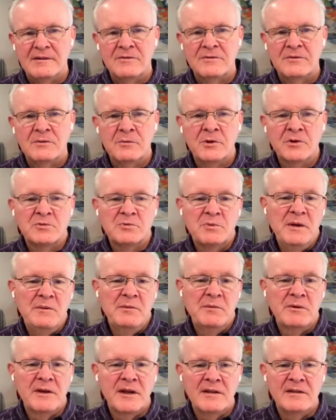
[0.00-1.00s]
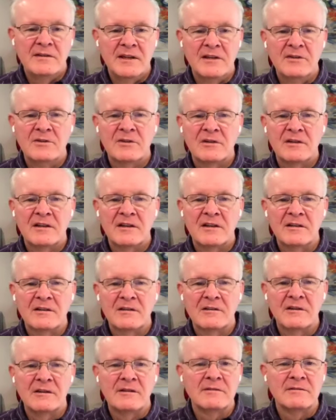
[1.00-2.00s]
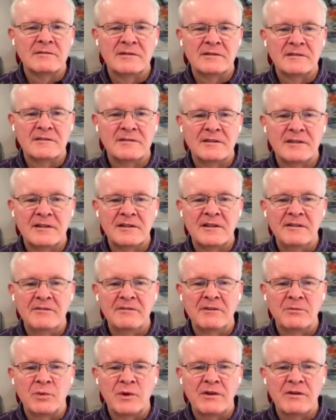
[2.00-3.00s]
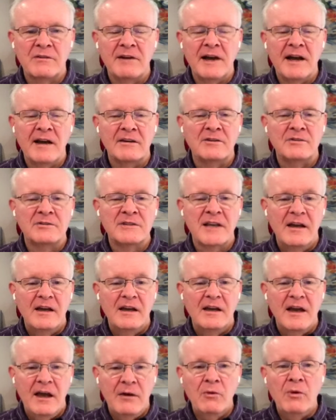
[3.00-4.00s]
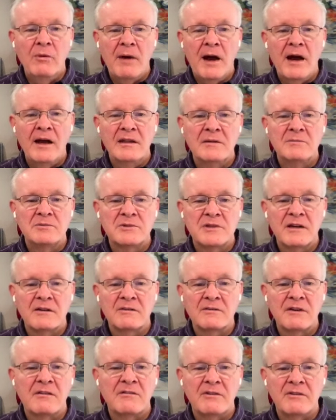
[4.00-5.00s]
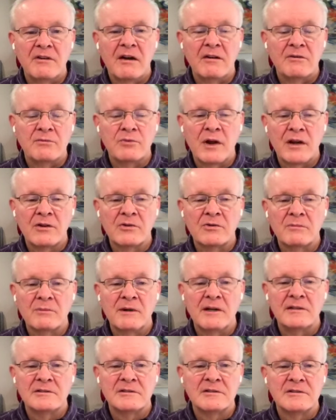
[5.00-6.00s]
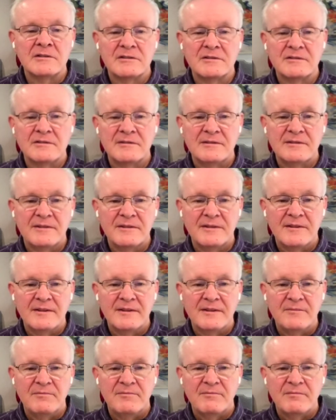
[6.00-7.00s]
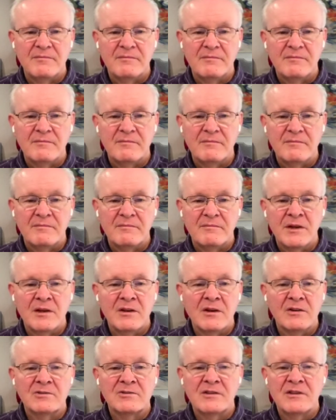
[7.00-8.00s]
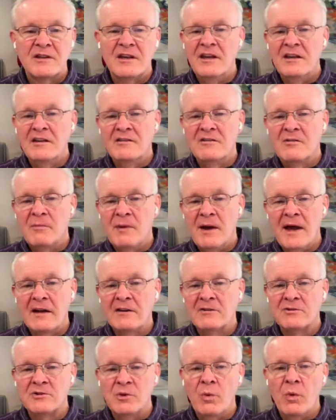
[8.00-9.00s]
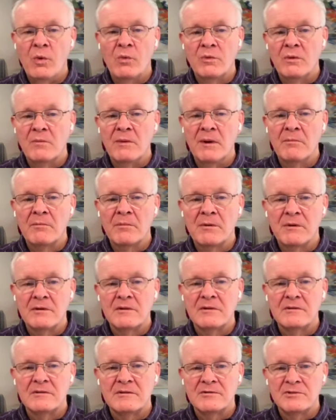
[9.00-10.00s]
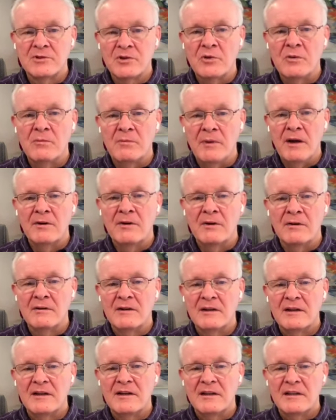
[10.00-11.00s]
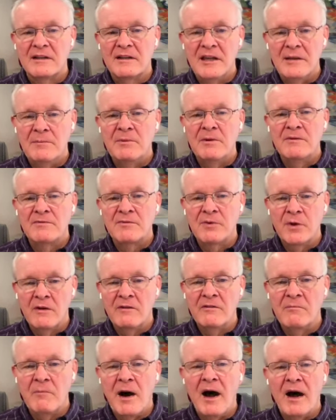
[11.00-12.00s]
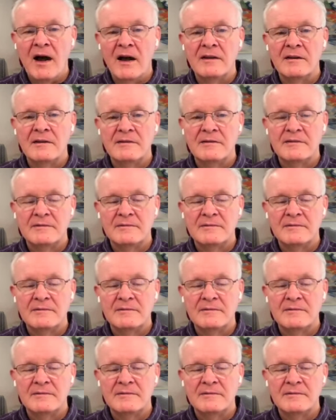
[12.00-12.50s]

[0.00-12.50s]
For most people, they need to get clear and get even with their values and remind themselves of it on a regular basis. Because in the heat of the battle, you won't remember, so you better keep it front of mind.